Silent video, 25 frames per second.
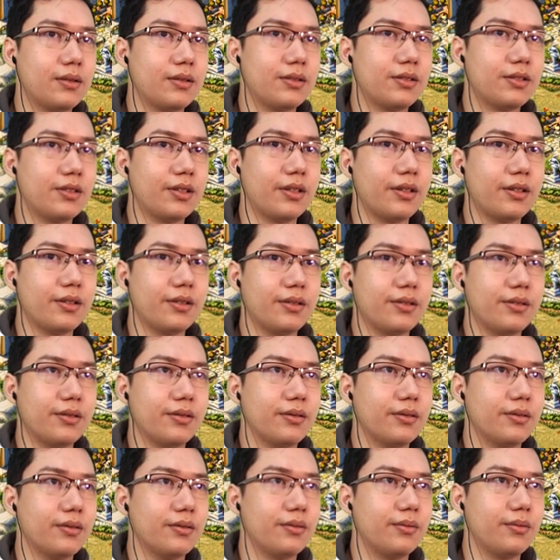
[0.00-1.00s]

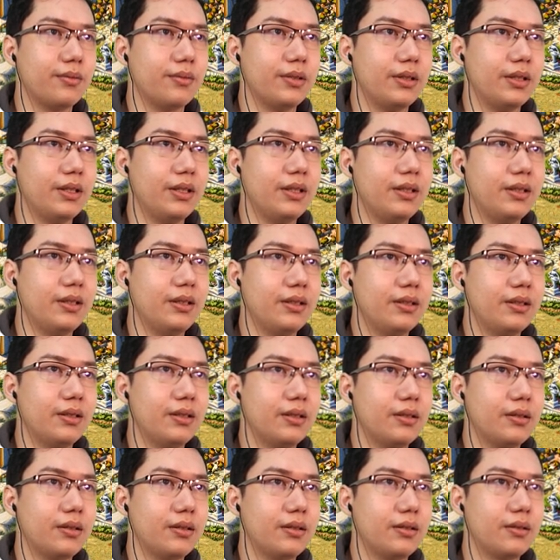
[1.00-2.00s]
So we
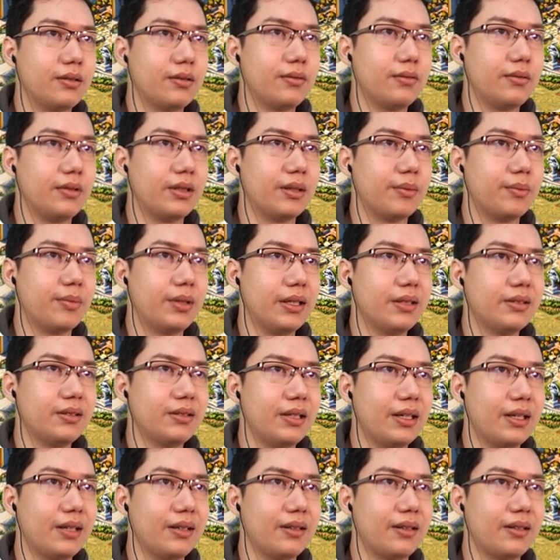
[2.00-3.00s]
need, we can
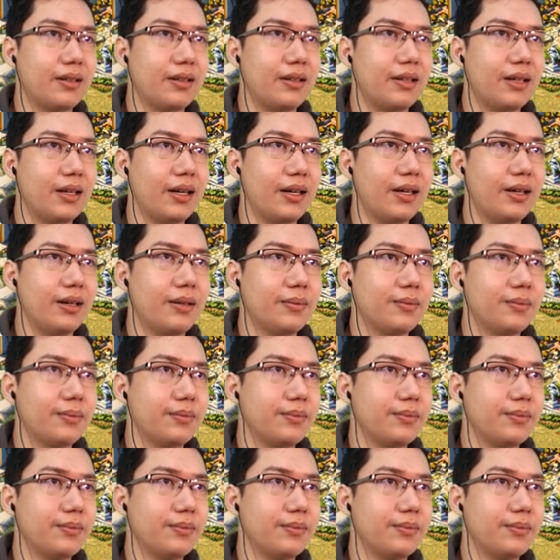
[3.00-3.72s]
place that there.